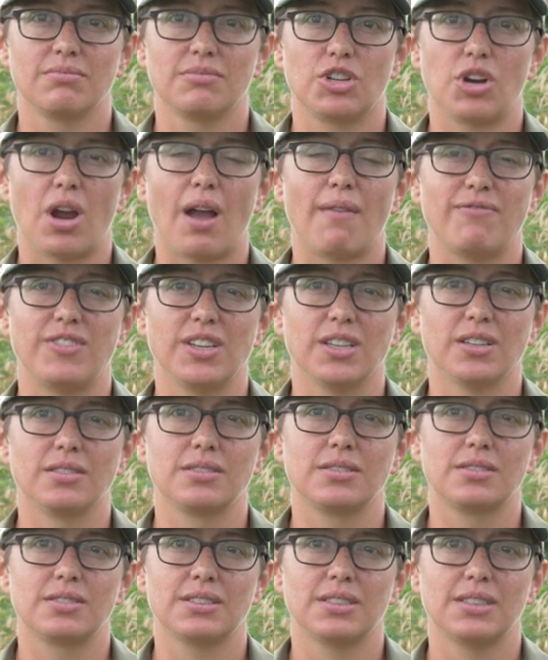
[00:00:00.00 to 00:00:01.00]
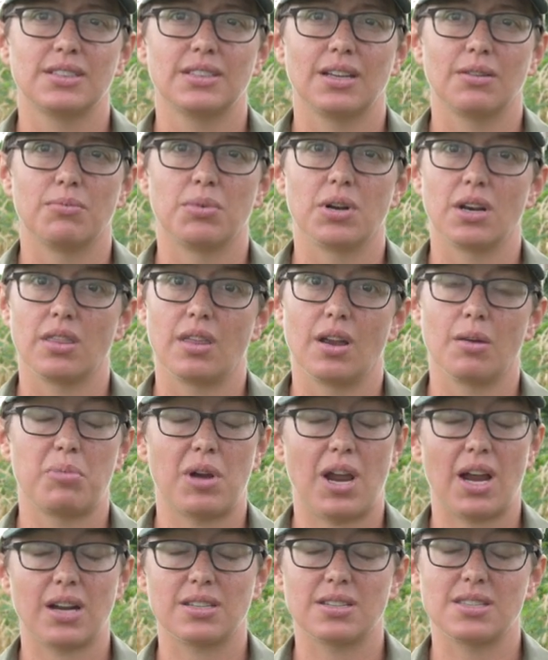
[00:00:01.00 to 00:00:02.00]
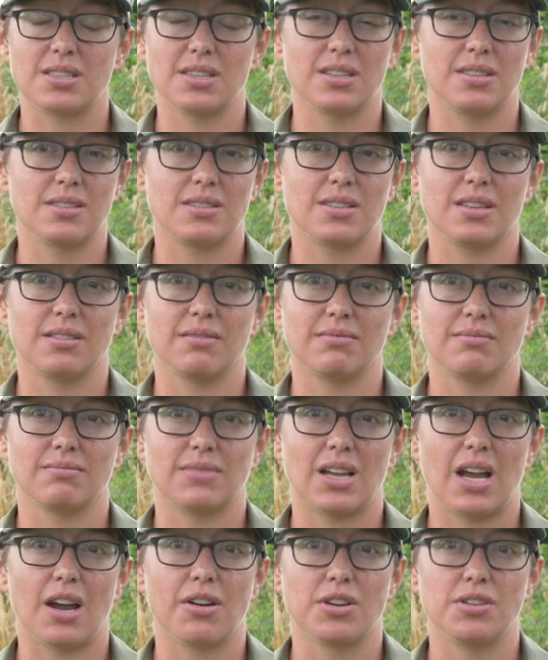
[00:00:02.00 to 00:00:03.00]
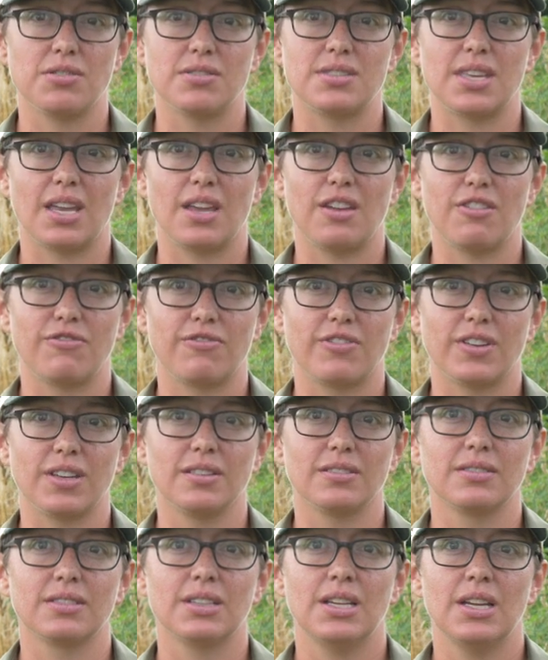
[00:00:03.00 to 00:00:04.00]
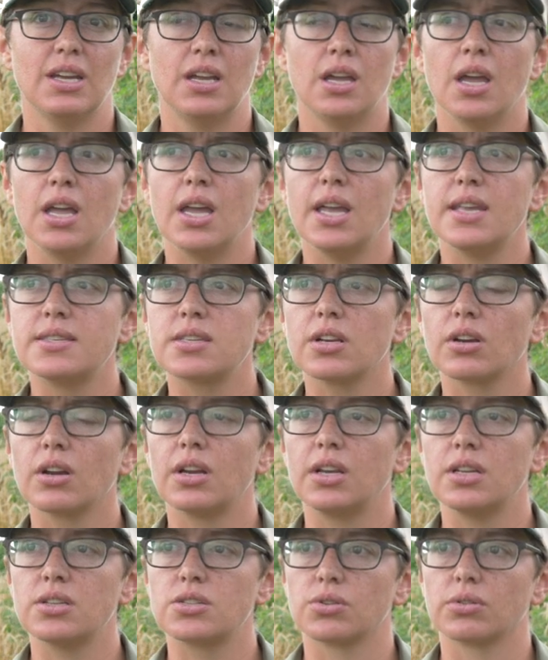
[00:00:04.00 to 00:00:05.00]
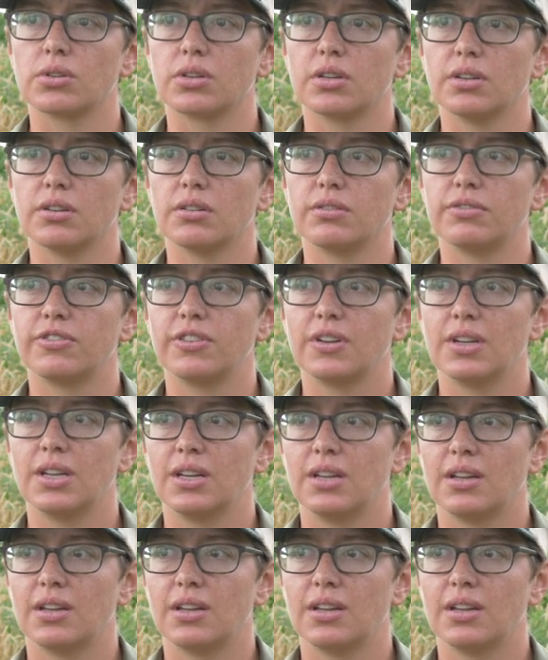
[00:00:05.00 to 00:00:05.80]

crop fields like what are their practices and how are you safe and is there any sort of